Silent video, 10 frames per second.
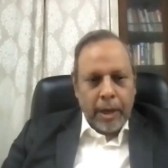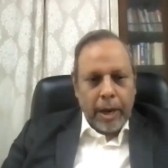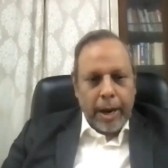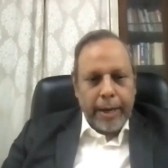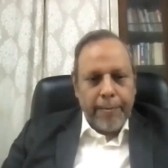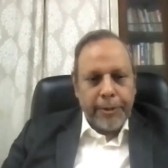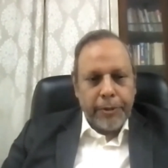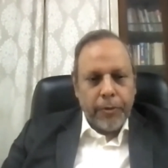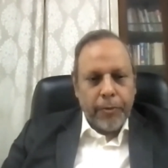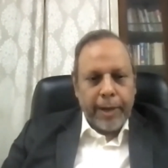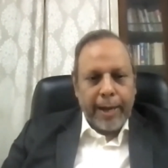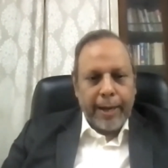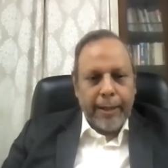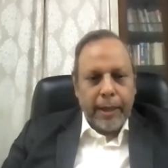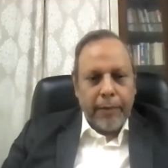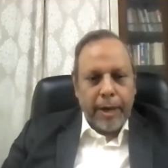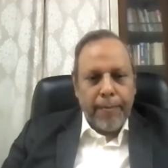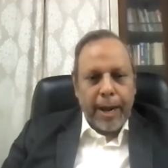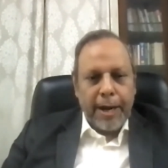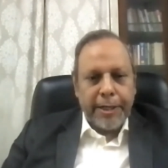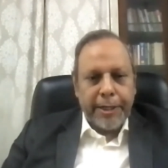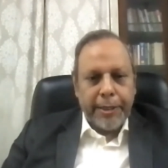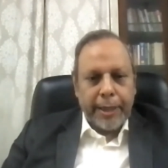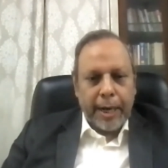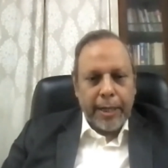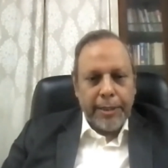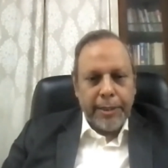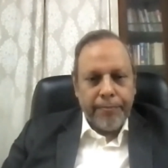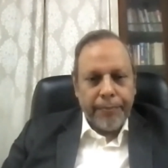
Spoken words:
attempts to tackle the twin balance sheet challenge,